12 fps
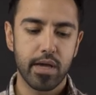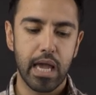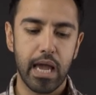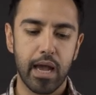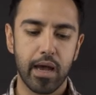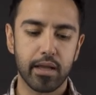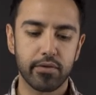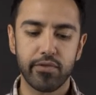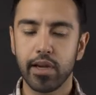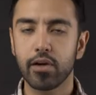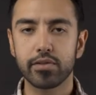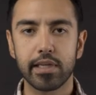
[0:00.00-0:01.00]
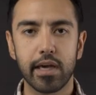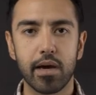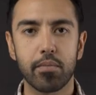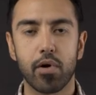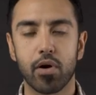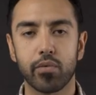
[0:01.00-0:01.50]
and video D
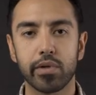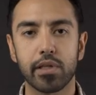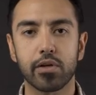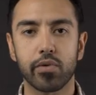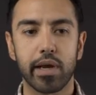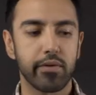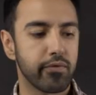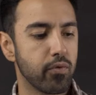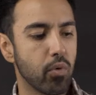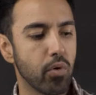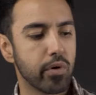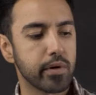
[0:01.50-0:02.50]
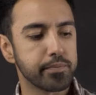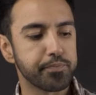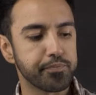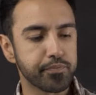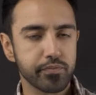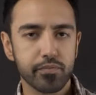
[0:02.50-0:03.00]
M are really great for
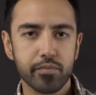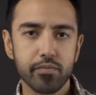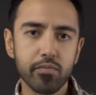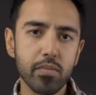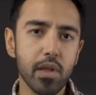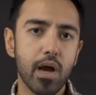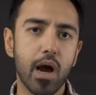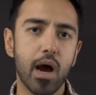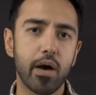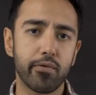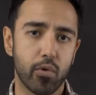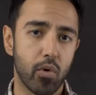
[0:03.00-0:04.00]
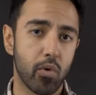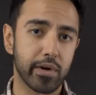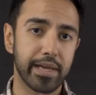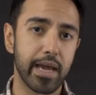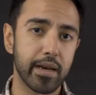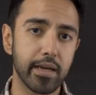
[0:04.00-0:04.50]
uh, for
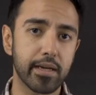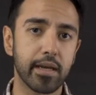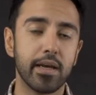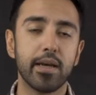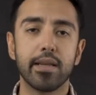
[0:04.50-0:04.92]
organic.